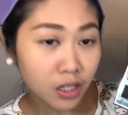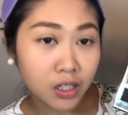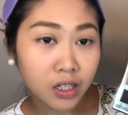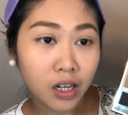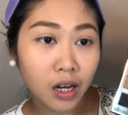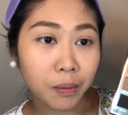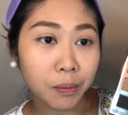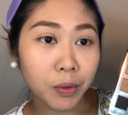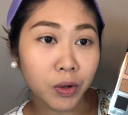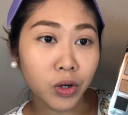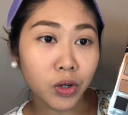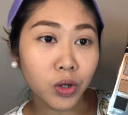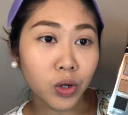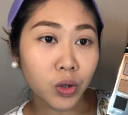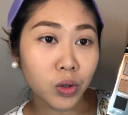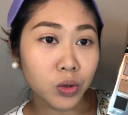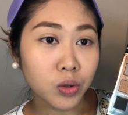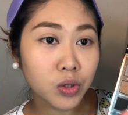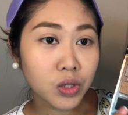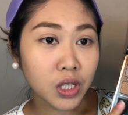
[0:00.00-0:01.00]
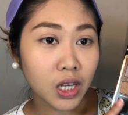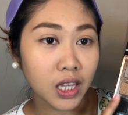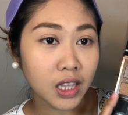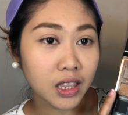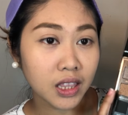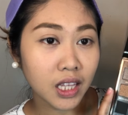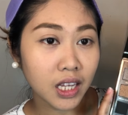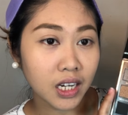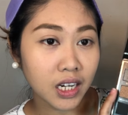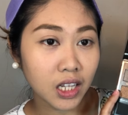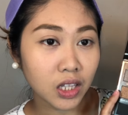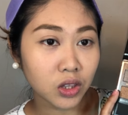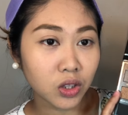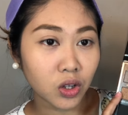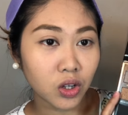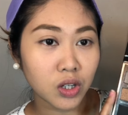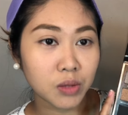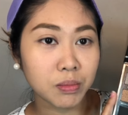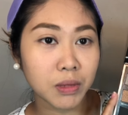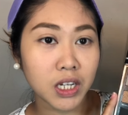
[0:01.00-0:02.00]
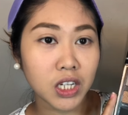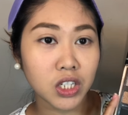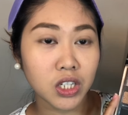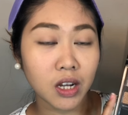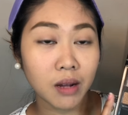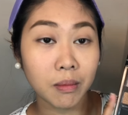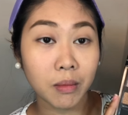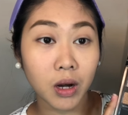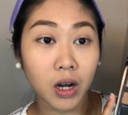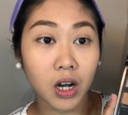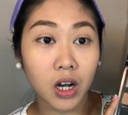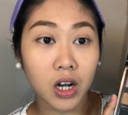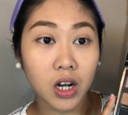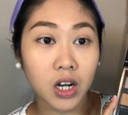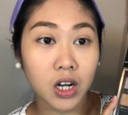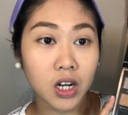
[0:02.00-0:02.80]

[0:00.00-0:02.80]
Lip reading: copper rose and then ito, my shimmer.